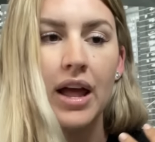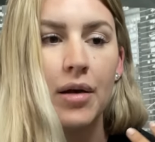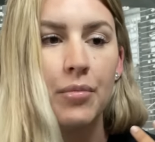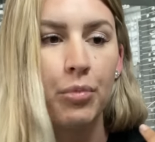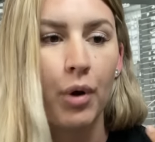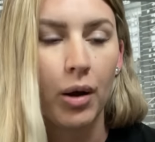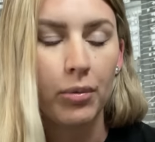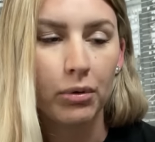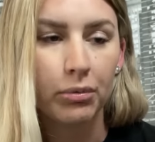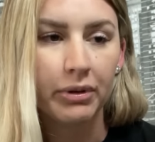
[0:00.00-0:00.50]

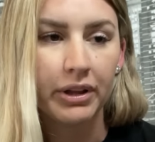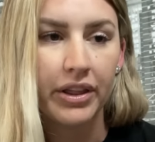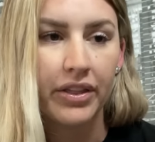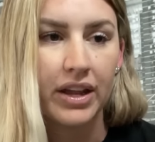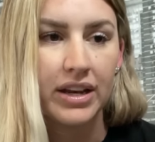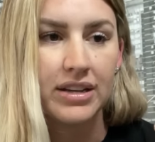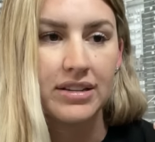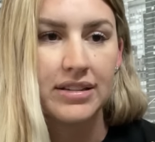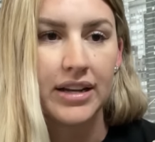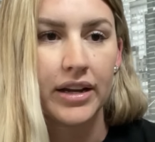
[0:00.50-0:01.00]
probably
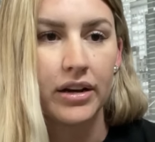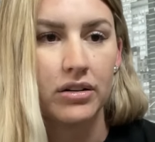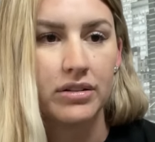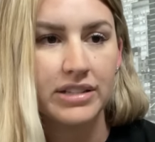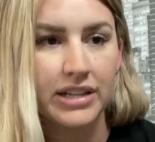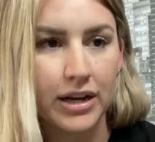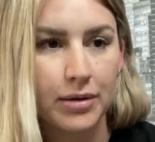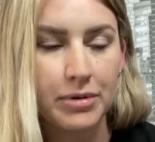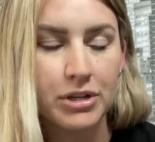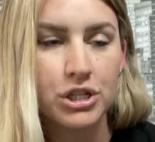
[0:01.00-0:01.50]
then decide on
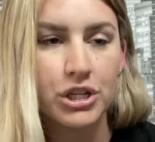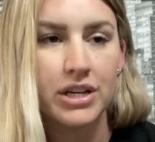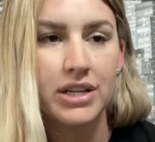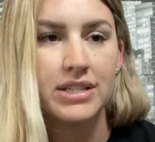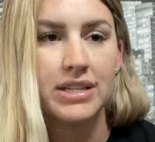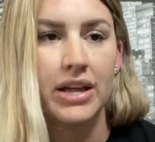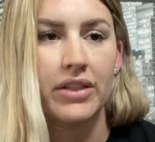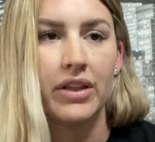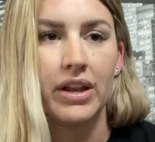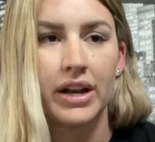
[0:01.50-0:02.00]
damages,
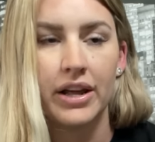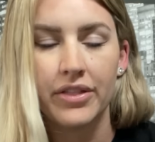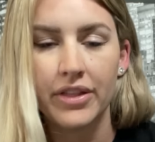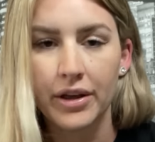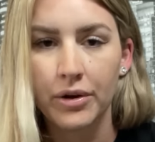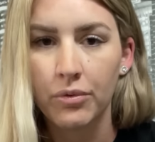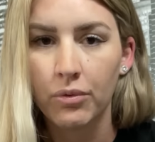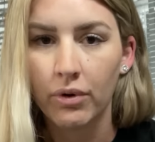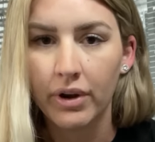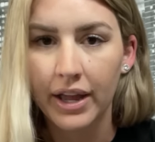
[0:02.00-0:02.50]
and then I
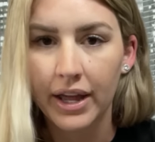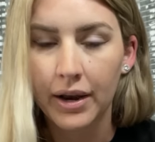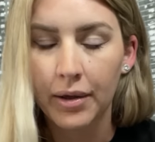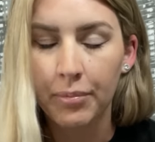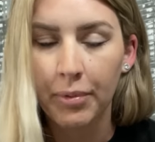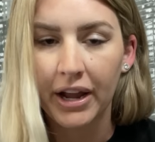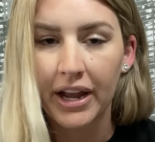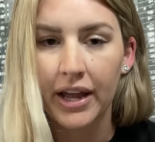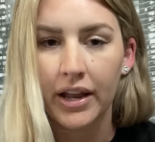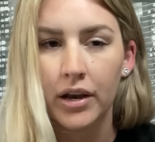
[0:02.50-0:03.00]
think we'll get it
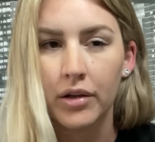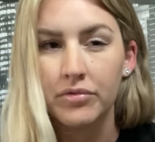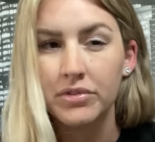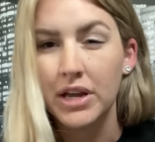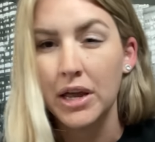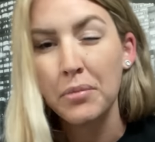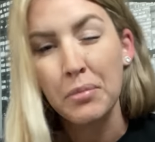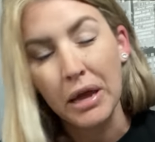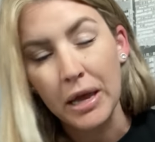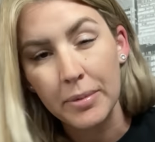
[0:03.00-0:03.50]
by end of
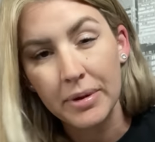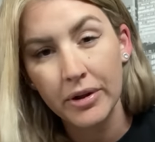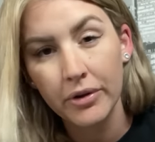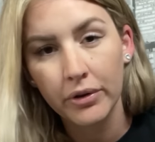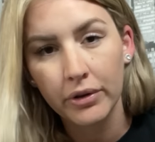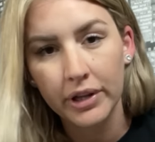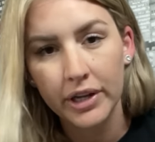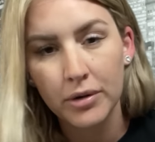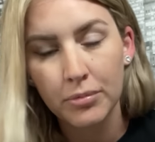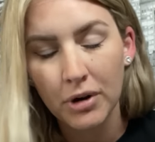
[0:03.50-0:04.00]
day, maybe
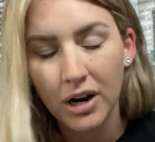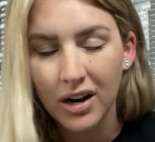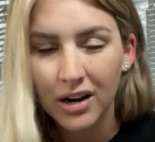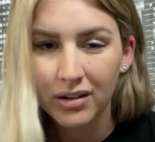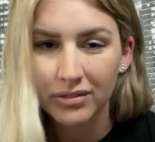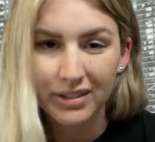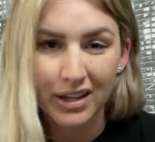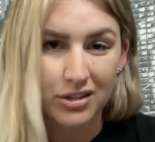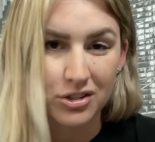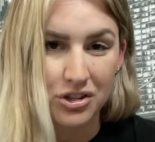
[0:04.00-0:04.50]
early
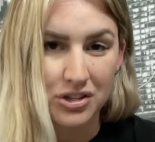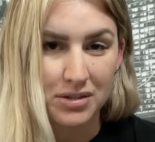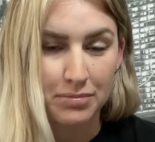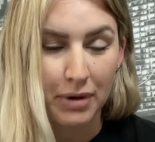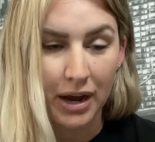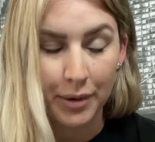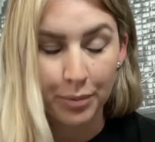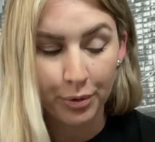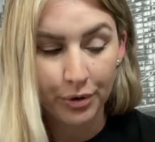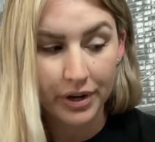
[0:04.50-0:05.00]
tomorrow. That's just
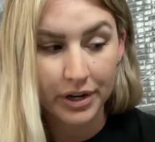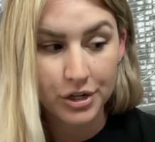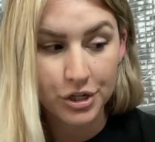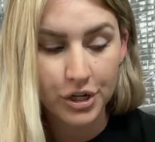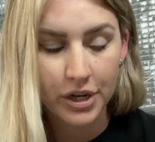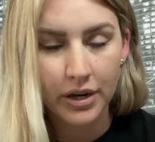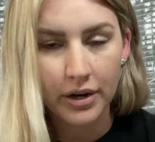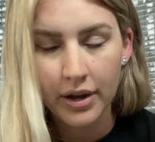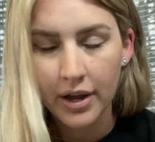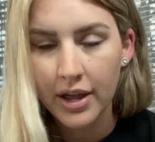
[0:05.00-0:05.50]
my
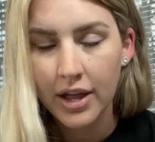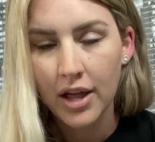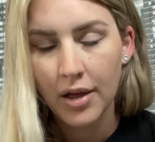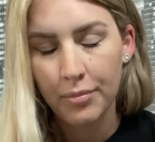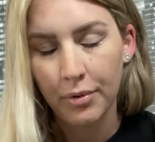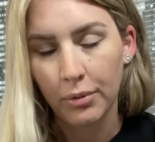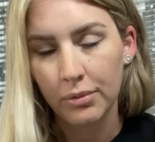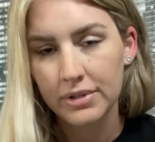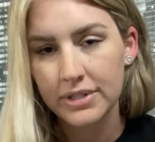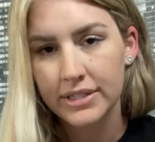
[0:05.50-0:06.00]
prediction,
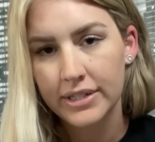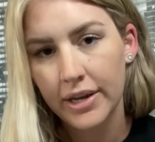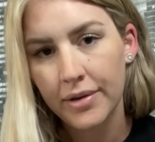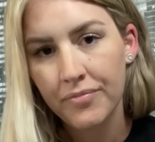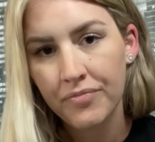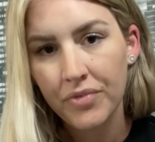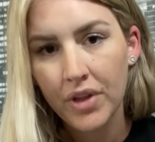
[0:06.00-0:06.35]
but we'll see.